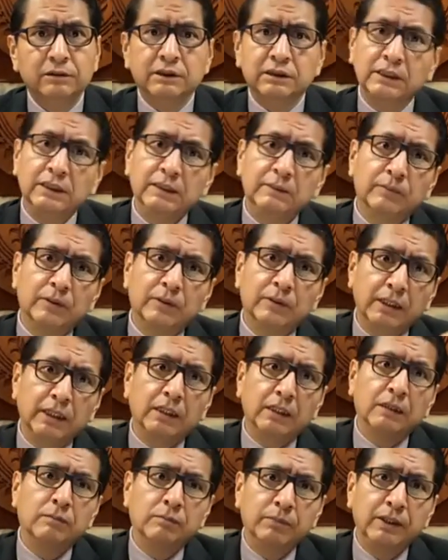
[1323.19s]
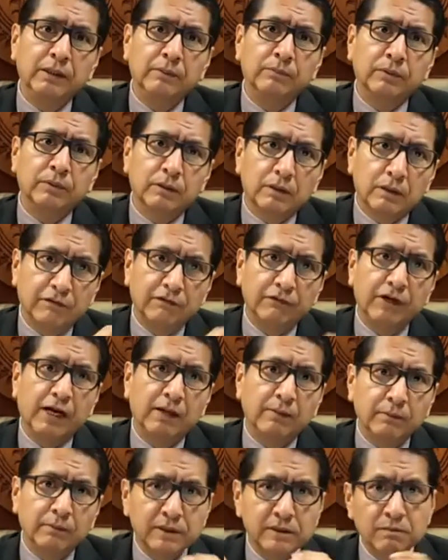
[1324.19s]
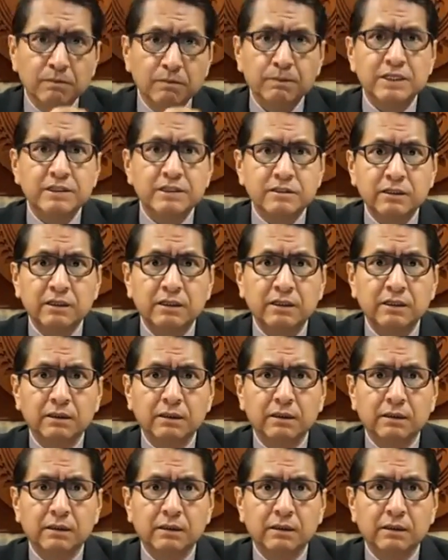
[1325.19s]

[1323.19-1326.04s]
is keep our young people, our families busy,